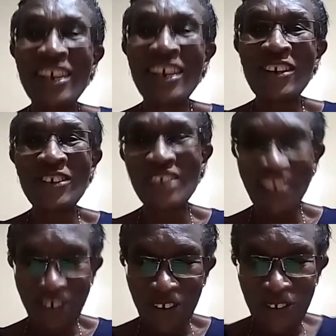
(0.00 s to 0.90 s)
using
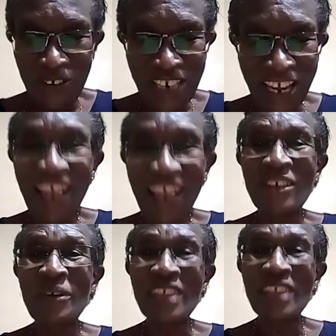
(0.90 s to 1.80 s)
Cocutain. So
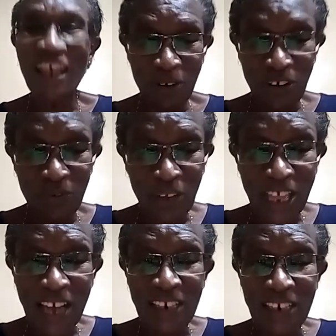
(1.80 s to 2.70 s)
we thank God for
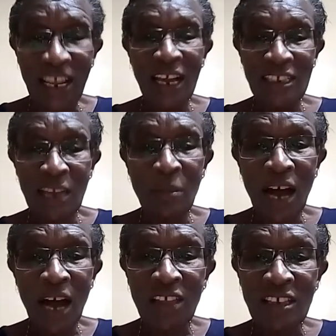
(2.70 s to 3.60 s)
that. Some
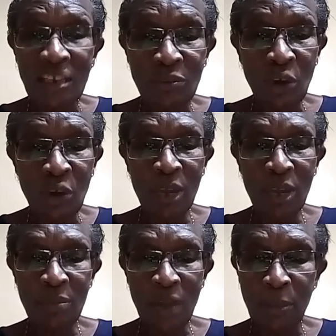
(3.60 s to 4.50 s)
other symptom may be
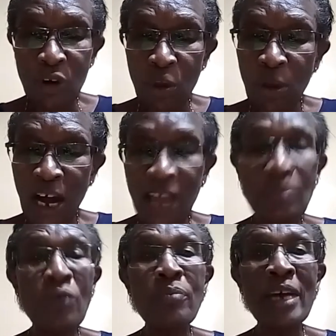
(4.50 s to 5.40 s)
abnormal eye
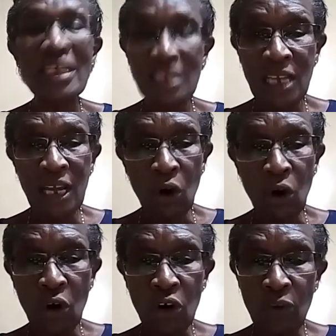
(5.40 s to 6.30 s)
movement
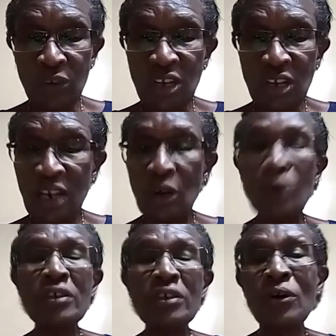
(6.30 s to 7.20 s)
or vision loss
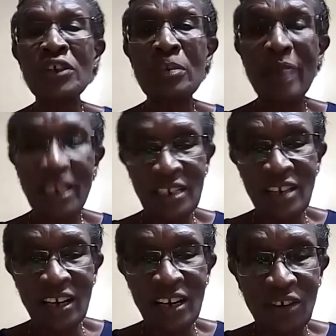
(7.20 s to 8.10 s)
caused by
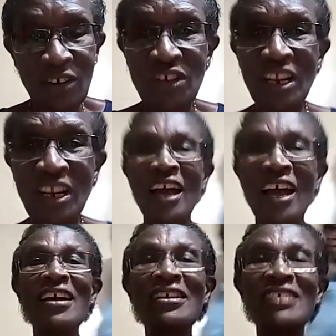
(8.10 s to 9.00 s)
degeneration. Here
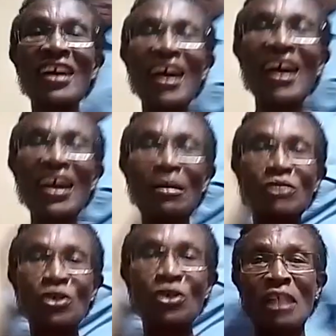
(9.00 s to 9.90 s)
is the guy I'm
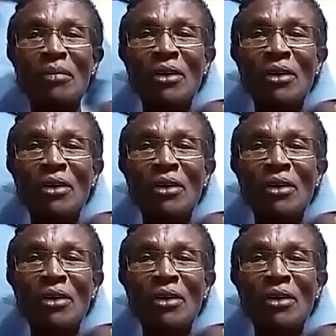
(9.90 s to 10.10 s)
talking about.